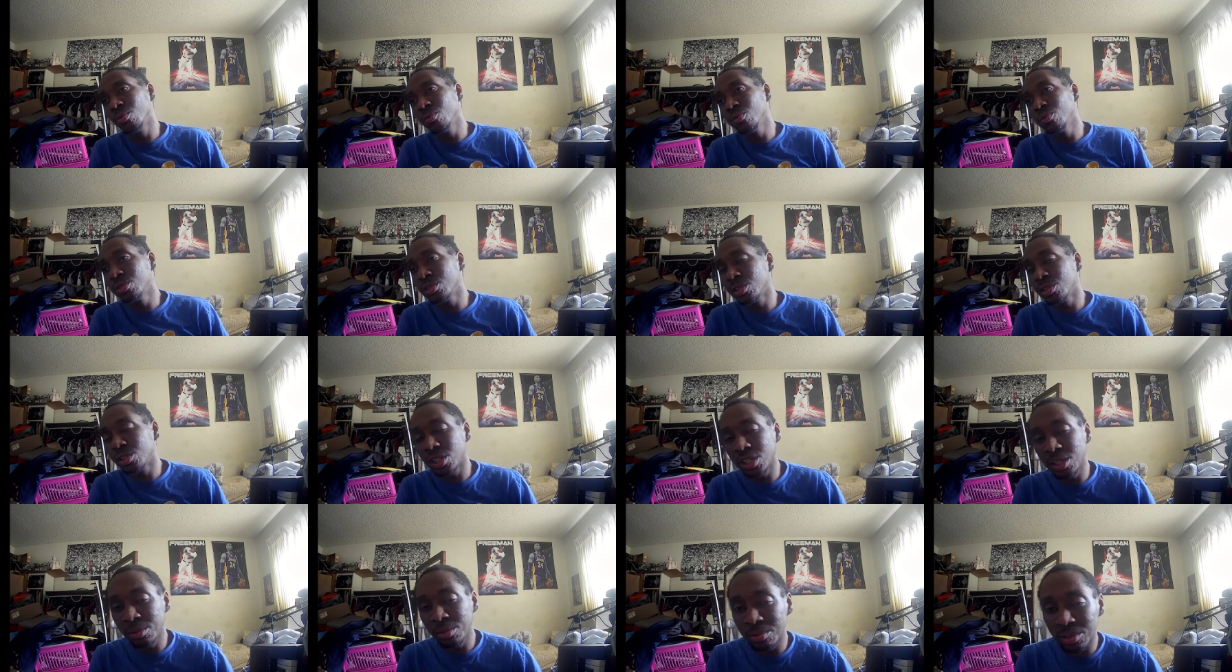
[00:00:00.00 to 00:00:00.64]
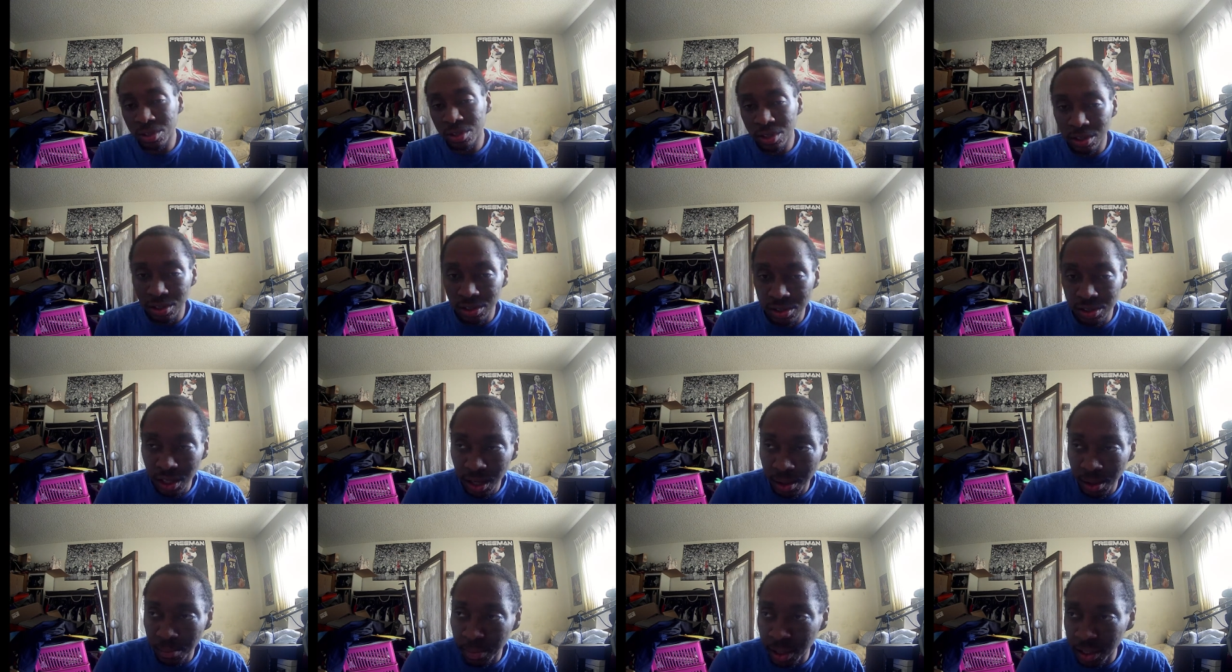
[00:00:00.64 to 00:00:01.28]
the team that's going to
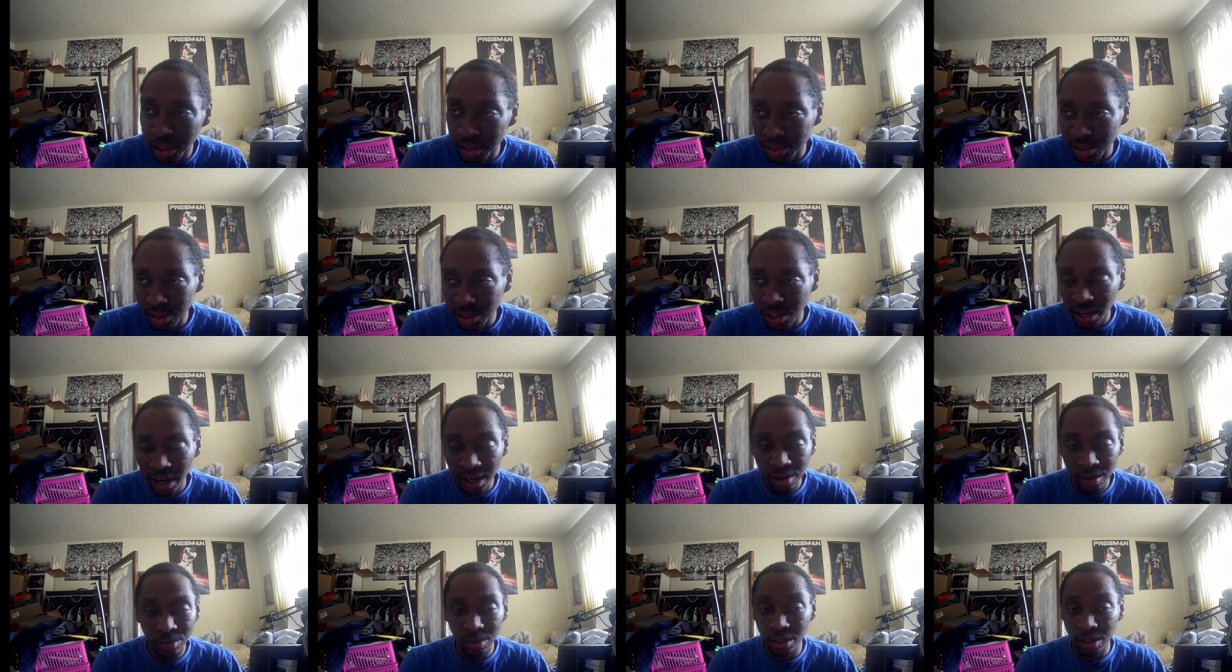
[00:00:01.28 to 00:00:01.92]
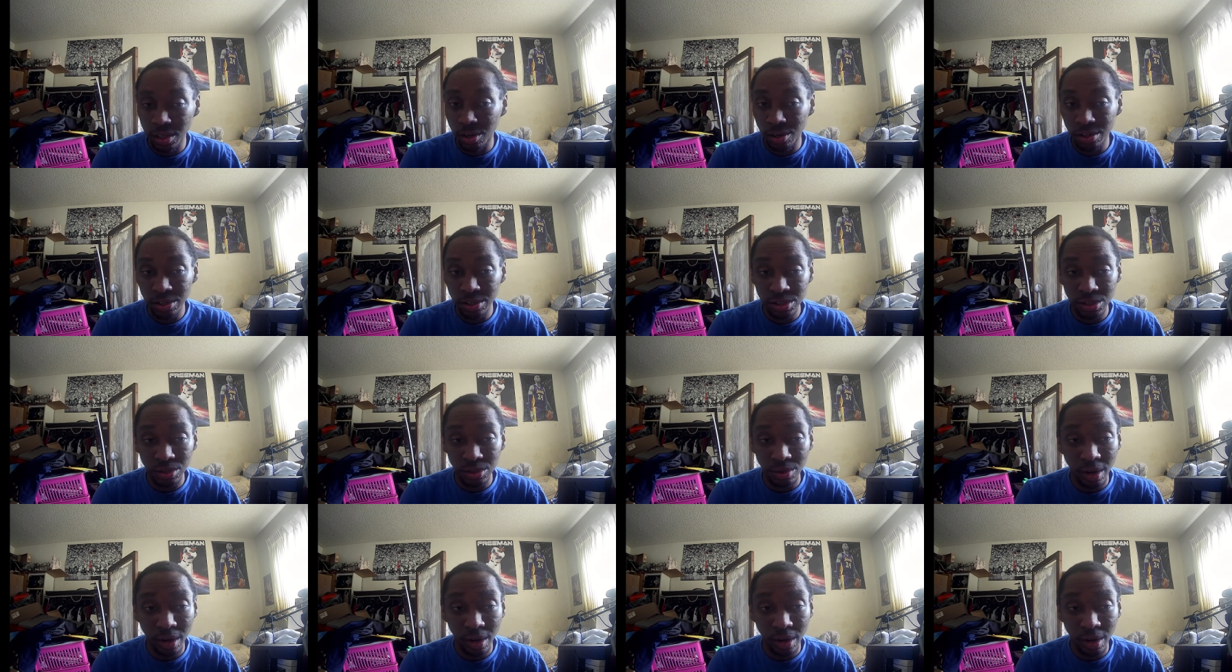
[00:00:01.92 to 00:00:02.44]
stop Man City? I don't think Arsenal